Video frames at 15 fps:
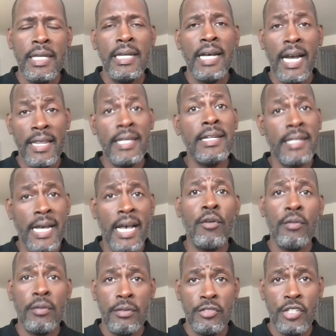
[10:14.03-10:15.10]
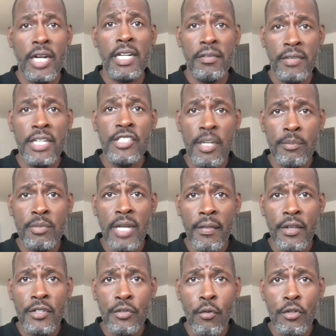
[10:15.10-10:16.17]
I think now Johnny V jumps on
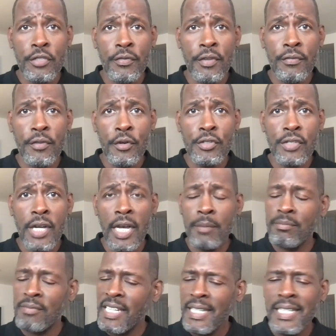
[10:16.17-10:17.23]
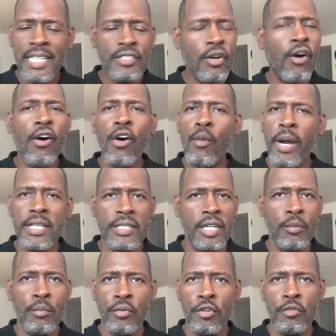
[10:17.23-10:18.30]
this horse for the first time. It's always an
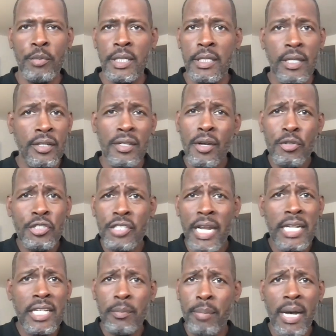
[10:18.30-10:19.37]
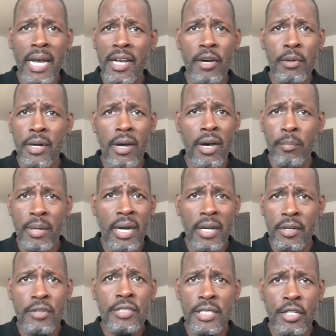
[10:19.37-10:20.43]
improvement. No shade to Paco at all.
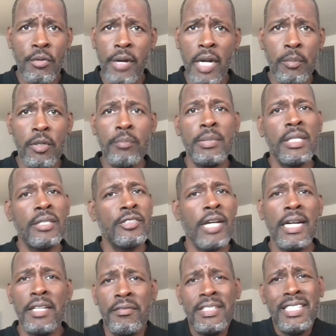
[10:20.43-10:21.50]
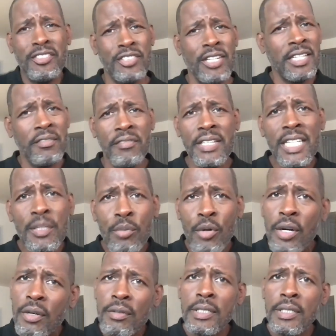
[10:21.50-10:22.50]
Paco's incredible, but Johnny V's Johnny V, bro.